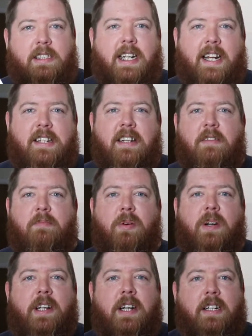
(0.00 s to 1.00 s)
that I didn't
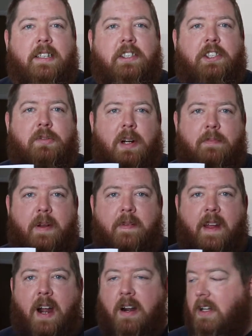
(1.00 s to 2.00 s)
put shrimp in
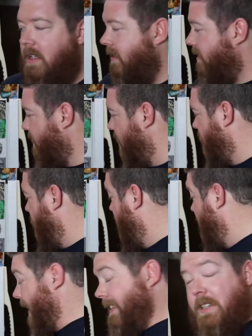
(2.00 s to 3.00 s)
there. So
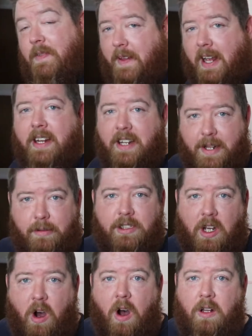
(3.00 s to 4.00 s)
it's a good thing I didn't
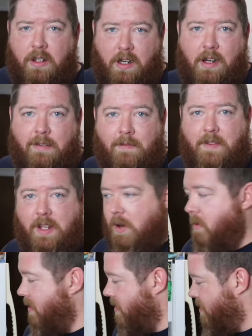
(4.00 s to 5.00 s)
use all of the
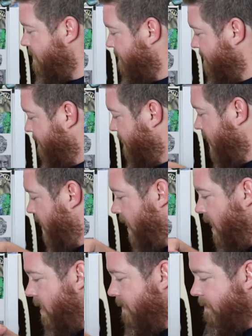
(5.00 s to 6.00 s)
yogurt
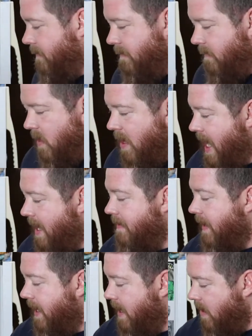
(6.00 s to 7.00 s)
or
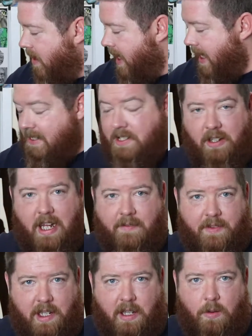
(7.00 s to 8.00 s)
anything here, and I still have
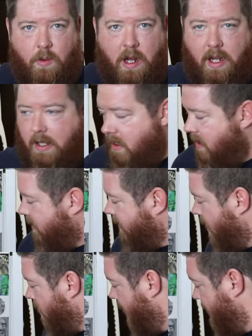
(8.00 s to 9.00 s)
the quinoa.
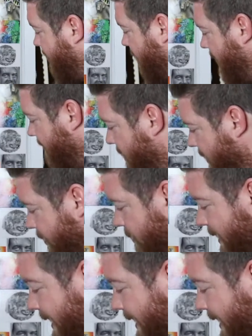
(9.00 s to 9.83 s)
So I still have mushrooms, I